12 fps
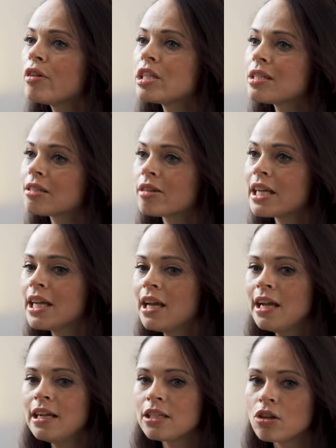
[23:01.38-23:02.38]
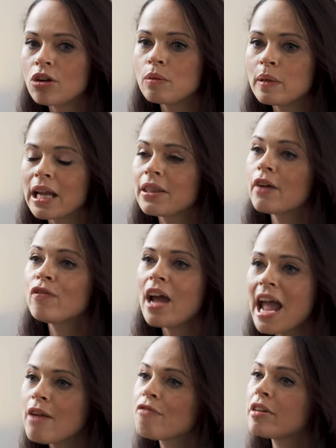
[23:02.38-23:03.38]
industry, it's going to be like that for
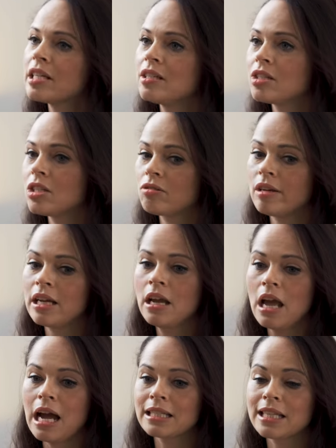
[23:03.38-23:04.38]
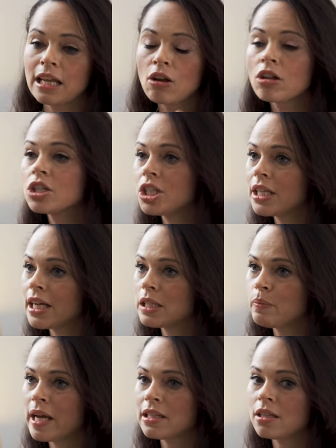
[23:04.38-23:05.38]
every industry as technology gets
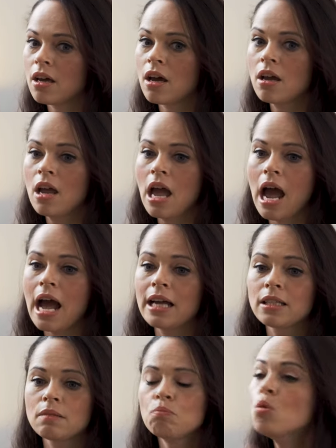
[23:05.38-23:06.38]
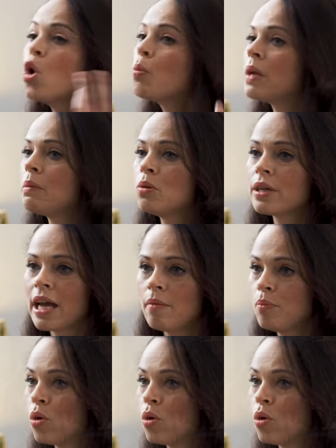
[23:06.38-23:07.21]
better, as more people get